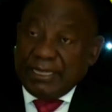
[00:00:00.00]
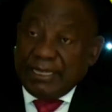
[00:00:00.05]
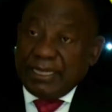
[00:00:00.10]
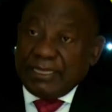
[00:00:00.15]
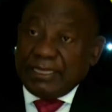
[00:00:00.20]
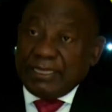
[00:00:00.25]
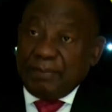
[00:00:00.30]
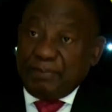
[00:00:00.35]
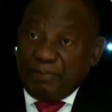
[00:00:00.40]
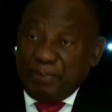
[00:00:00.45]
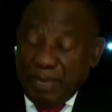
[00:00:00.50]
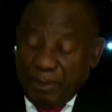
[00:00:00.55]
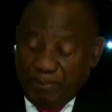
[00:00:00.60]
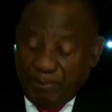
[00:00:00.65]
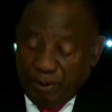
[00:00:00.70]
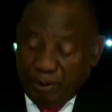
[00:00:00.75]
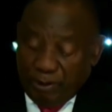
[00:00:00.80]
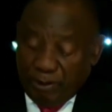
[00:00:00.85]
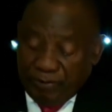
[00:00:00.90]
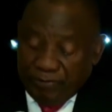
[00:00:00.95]
that the
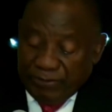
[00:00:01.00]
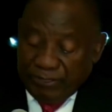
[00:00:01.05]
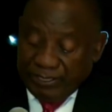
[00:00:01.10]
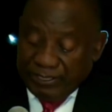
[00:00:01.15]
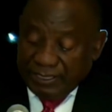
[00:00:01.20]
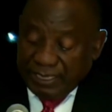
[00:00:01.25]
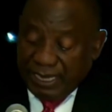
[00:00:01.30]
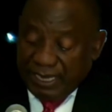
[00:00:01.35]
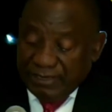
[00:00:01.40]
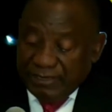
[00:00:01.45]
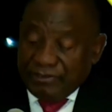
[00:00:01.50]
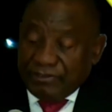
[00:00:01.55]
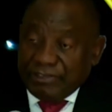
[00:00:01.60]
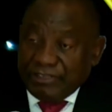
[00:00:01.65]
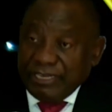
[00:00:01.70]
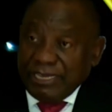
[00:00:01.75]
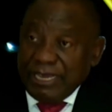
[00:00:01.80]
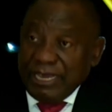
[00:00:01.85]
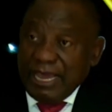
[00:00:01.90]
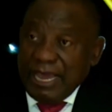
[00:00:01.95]
people of this
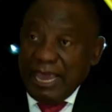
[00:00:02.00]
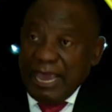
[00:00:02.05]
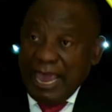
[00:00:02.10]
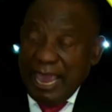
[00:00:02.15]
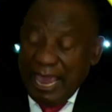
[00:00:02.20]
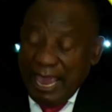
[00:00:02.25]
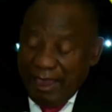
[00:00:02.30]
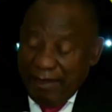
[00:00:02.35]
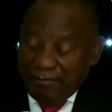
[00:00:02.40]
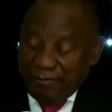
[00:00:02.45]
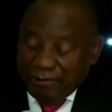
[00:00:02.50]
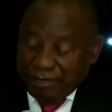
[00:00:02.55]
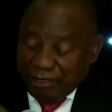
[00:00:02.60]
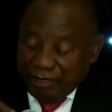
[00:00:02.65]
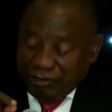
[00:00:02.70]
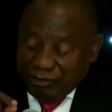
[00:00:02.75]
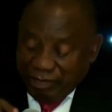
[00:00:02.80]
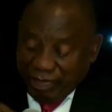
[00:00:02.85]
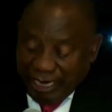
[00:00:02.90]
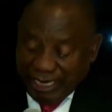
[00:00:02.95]
country have
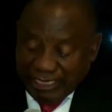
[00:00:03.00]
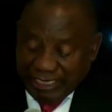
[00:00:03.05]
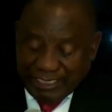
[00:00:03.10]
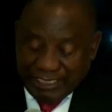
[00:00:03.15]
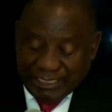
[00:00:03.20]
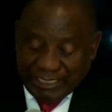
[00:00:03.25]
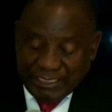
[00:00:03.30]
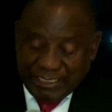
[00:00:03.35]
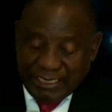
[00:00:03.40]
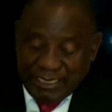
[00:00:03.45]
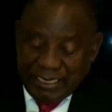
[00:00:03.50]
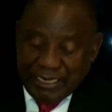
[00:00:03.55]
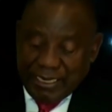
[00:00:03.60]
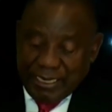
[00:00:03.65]
rejected